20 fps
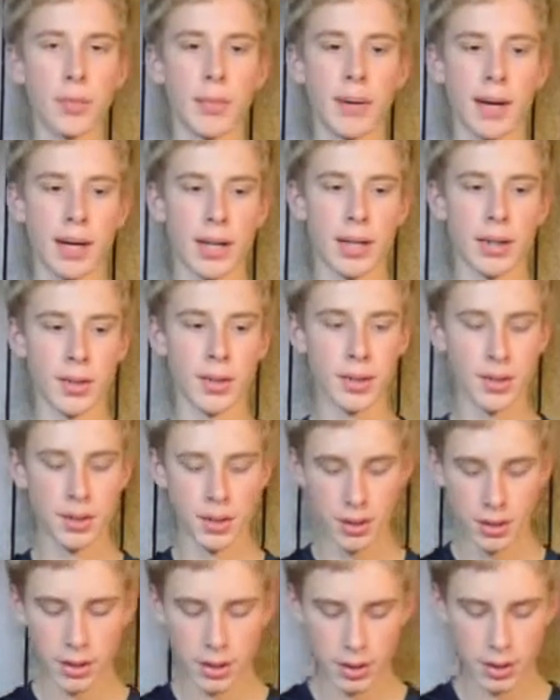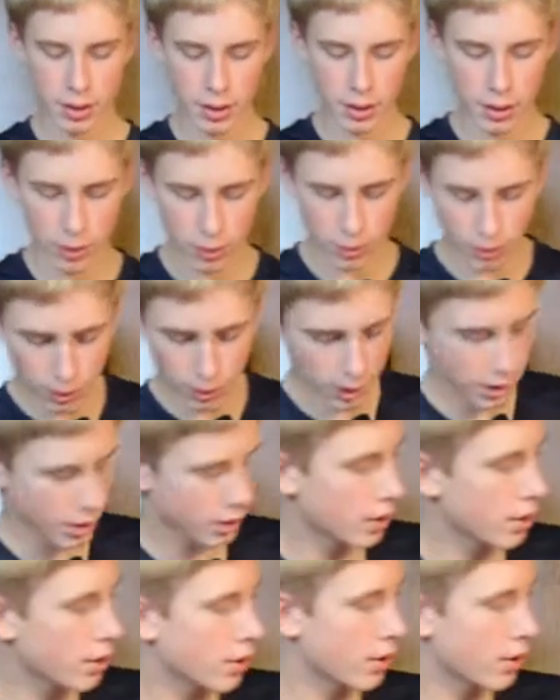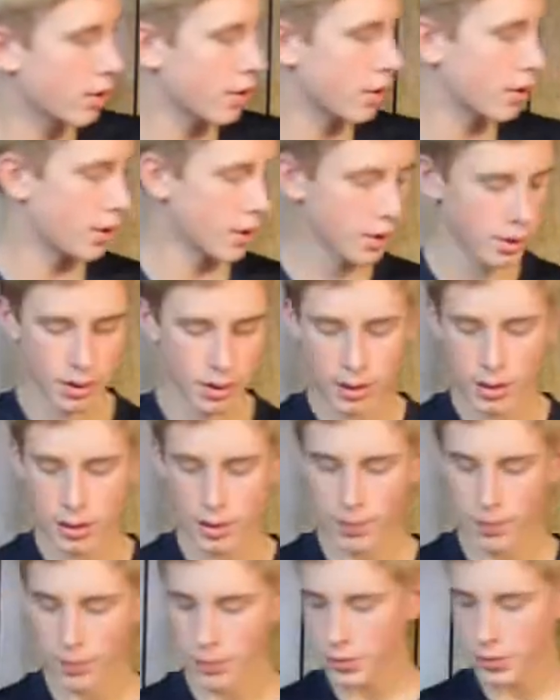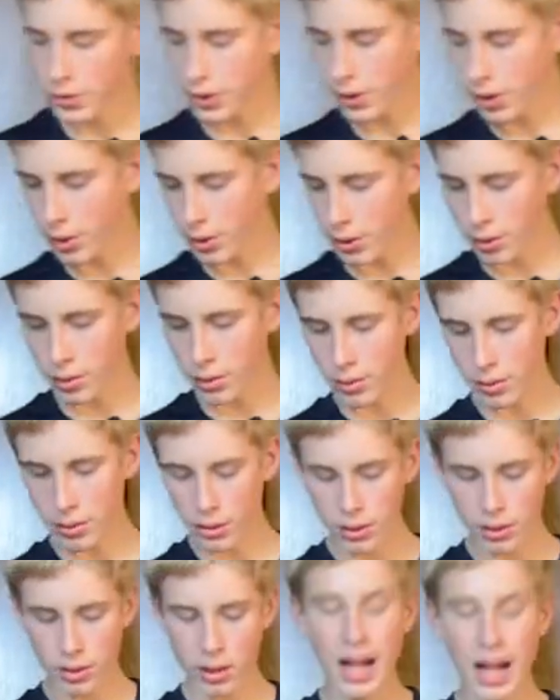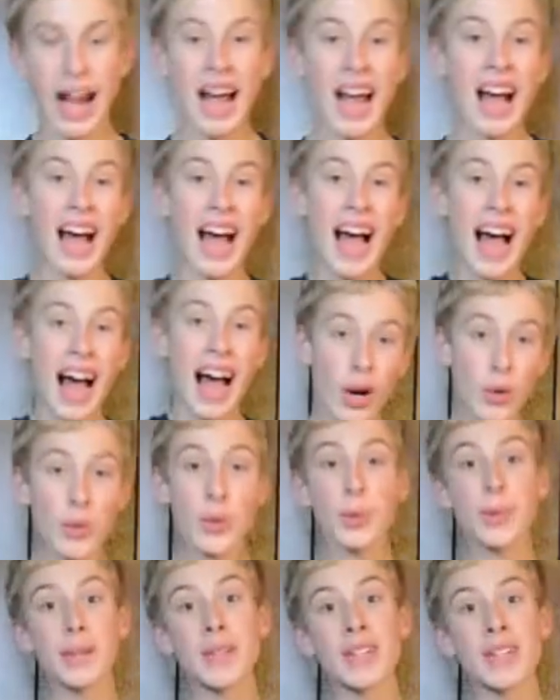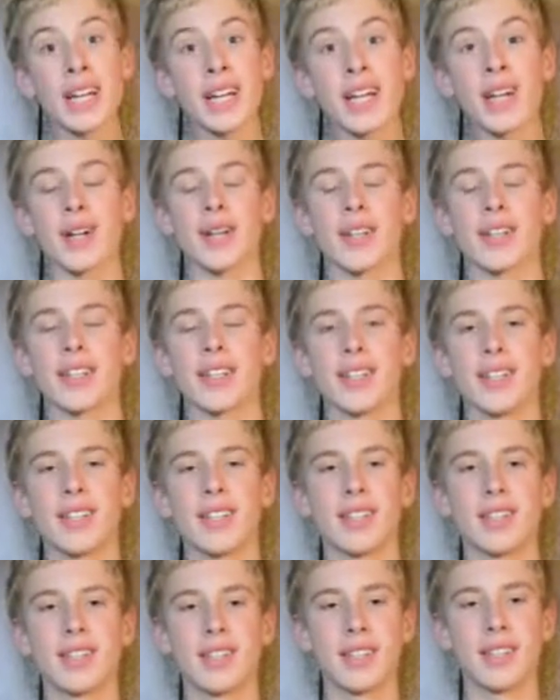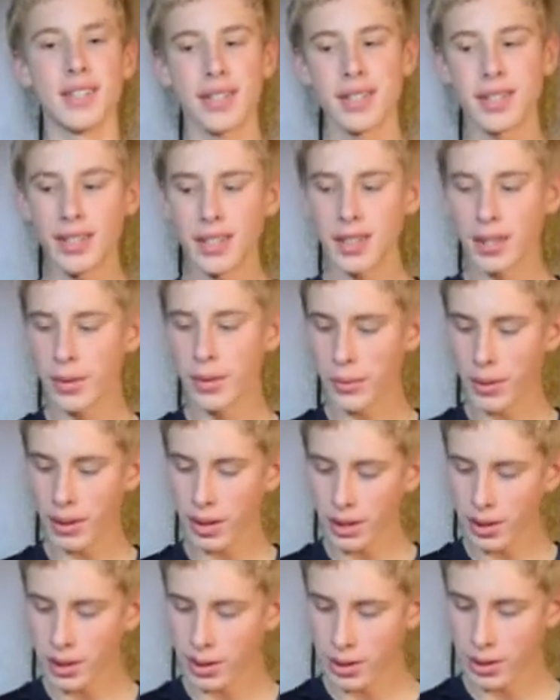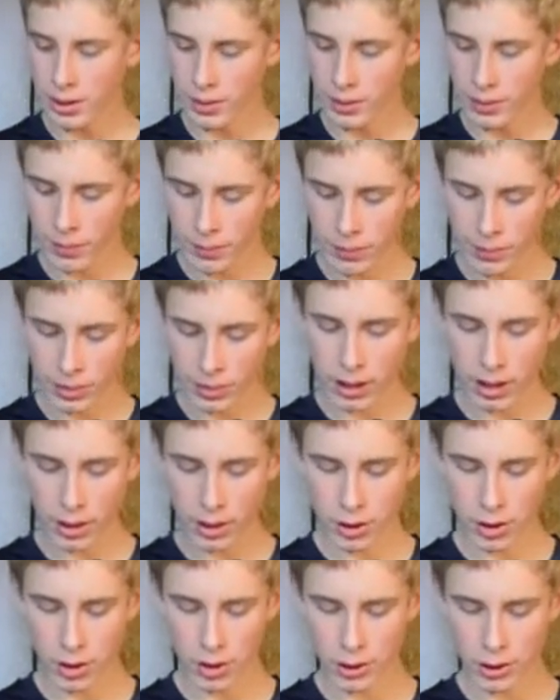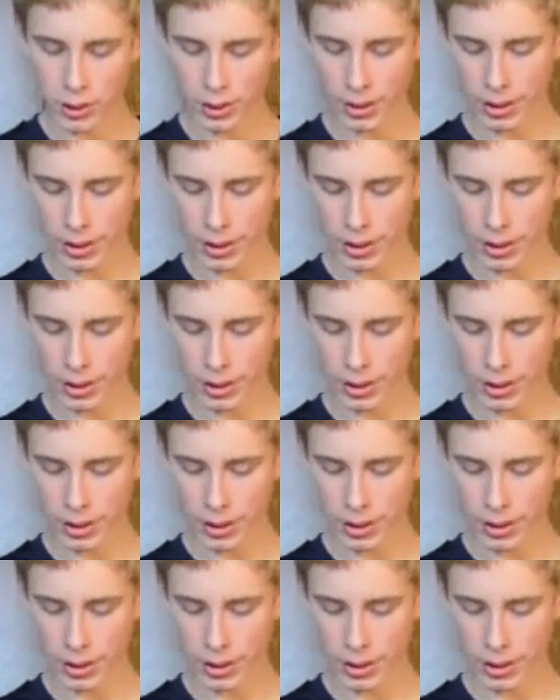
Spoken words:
pile right here. So, how do we layer? Well, I'll show you